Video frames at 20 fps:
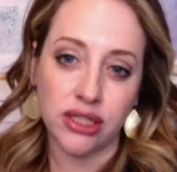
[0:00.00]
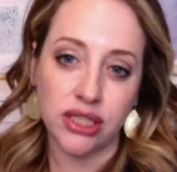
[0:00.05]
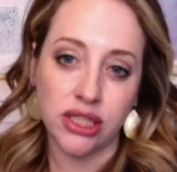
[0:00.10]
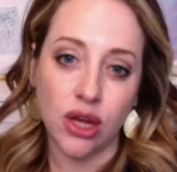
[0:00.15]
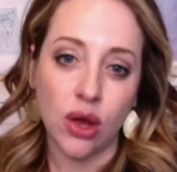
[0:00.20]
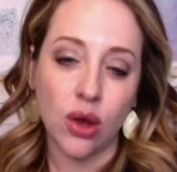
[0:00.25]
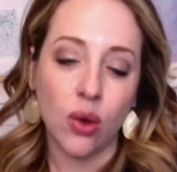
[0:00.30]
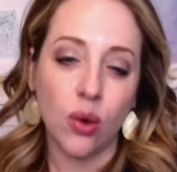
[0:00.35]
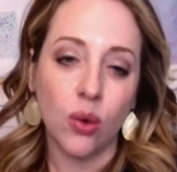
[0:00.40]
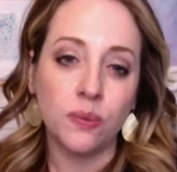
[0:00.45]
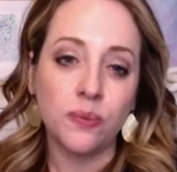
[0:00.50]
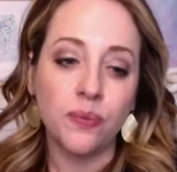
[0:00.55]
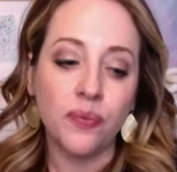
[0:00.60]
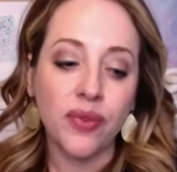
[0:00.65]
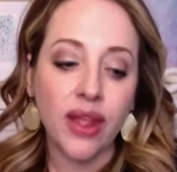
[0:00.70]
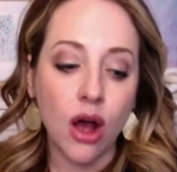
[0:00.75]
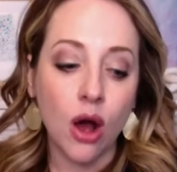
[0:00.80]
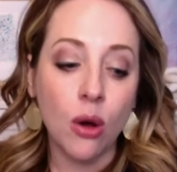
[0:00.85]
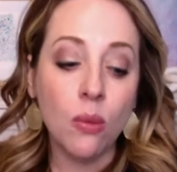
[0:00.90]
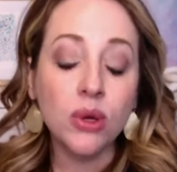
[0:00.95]
So
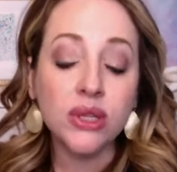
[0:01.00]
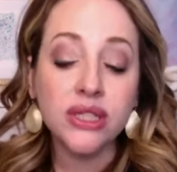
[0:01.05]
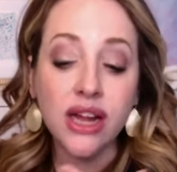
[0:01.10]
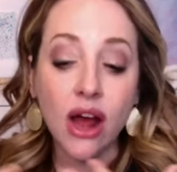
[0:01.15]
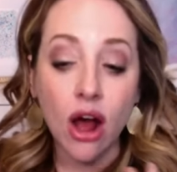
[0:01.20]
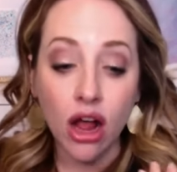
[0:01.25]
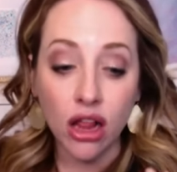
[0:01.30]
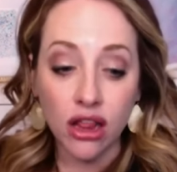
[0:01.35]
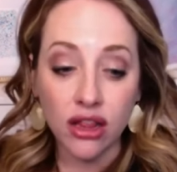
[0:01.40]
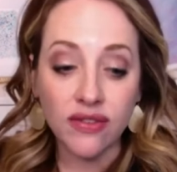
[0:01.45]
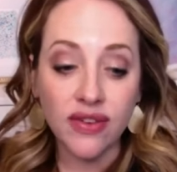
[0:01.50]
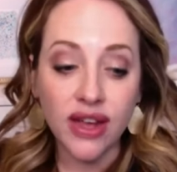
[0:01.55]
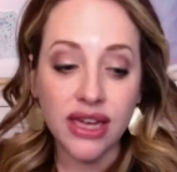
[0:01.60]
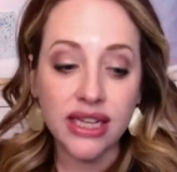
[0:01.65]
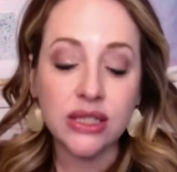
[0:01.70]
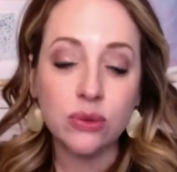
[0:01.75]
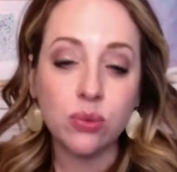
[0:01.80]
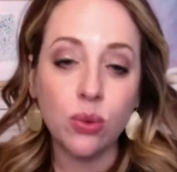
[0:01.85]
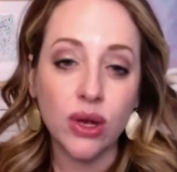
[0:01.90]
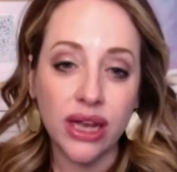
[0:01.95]
almost all of
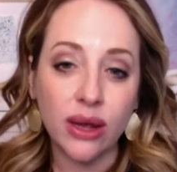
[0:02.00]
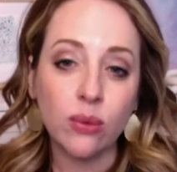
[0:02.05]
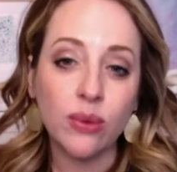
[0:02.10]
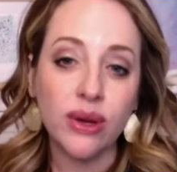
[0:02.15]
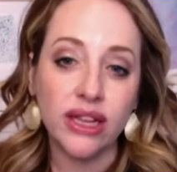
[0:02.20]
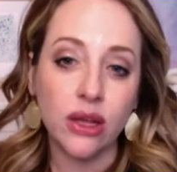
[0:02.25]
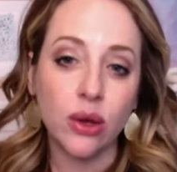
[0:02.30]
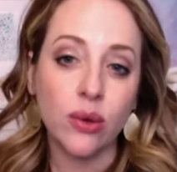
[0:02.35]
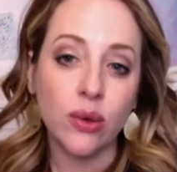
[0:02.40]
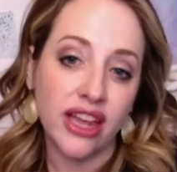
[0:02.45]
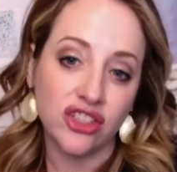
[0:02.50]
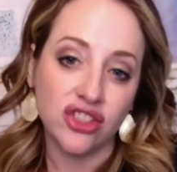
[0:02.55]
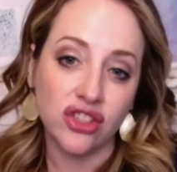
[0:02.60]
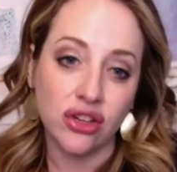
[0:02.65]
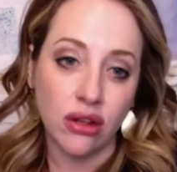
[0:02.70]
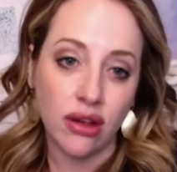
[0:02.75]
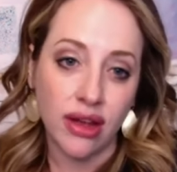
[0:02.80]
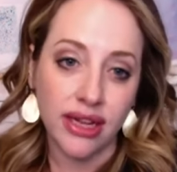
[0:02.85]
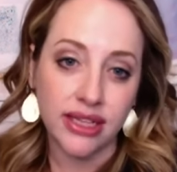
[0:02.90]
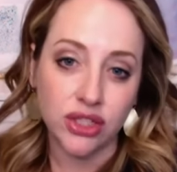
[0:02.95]
us will get
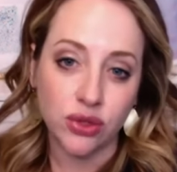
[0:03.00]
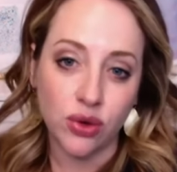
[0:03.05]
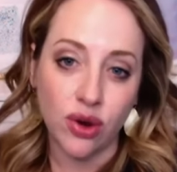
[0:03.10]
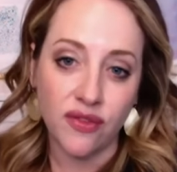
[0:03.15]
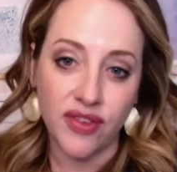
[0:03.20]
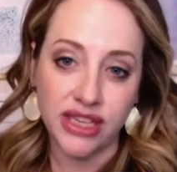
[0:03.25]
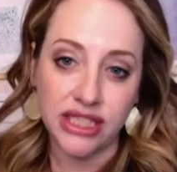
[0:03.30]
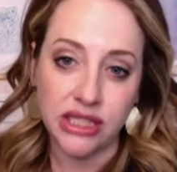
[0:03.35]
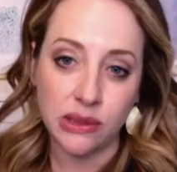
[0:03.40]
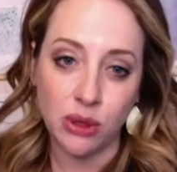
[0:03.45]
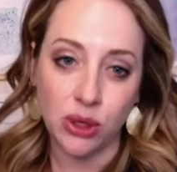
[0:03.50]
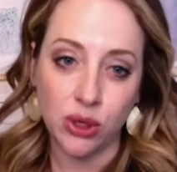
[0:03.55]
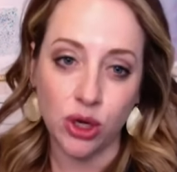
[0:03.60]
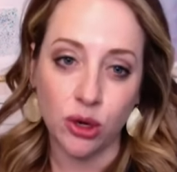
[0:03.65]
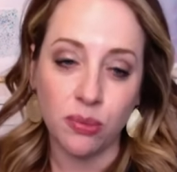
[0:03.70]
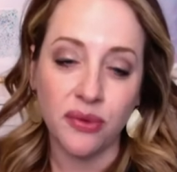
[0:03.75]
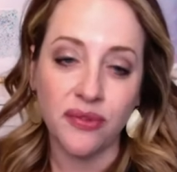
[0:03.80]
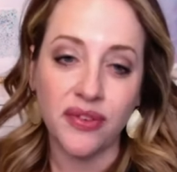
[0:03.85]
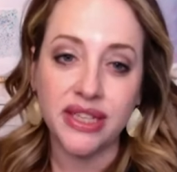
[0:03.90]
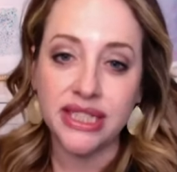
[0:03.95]
relocation clients to our Facebook
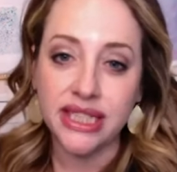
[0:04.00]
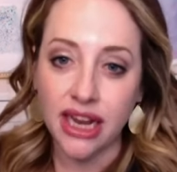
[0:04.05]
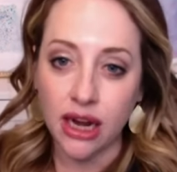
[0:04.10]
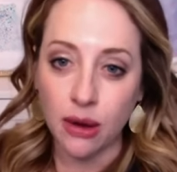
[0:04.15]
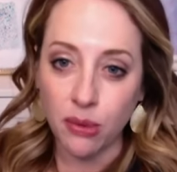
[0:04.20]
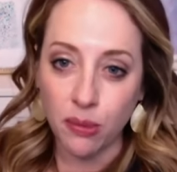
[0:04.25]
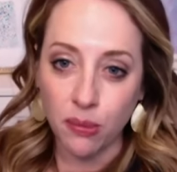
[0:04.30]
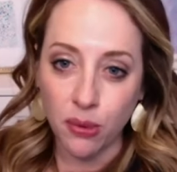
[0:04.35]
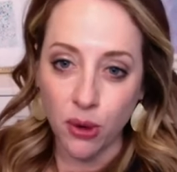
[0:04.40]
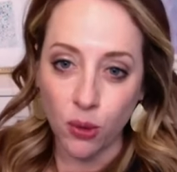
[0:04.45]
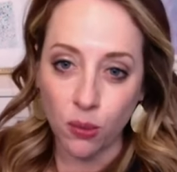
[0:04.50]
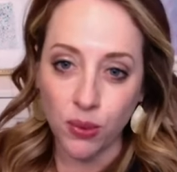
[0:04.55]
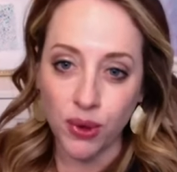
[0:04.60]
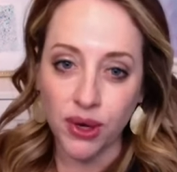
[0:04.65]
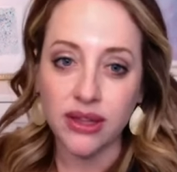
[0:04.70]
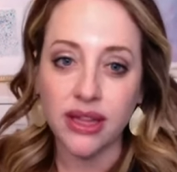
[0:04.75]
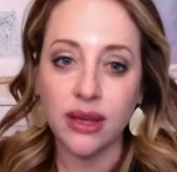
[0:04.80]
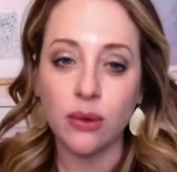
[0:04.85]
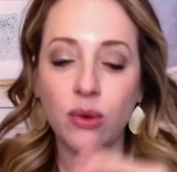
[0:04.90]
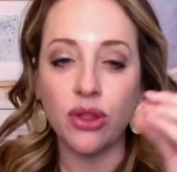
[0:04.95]
group if it's set up
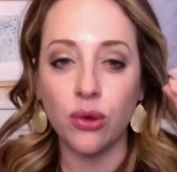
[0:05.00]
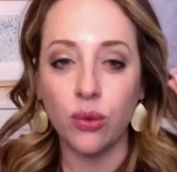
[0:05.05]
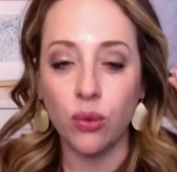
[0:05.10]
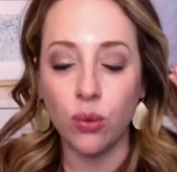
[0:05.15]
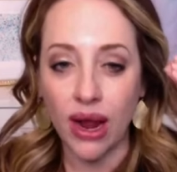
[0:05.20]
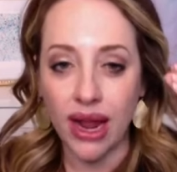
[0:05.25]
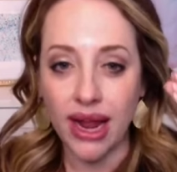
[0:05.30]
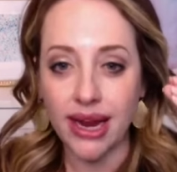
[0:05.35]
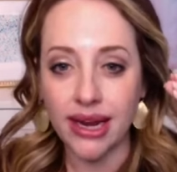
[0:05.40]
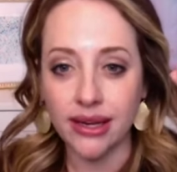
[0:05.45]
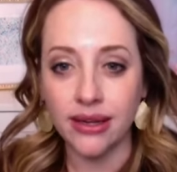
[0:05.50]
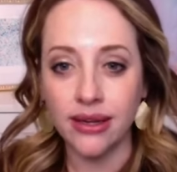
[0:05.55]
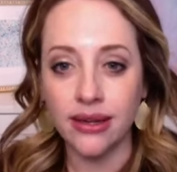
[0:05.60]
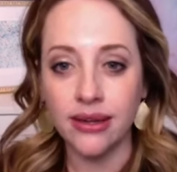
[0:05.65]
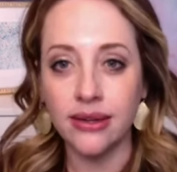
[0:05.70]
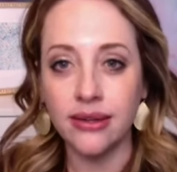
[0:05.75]
appropriately with the right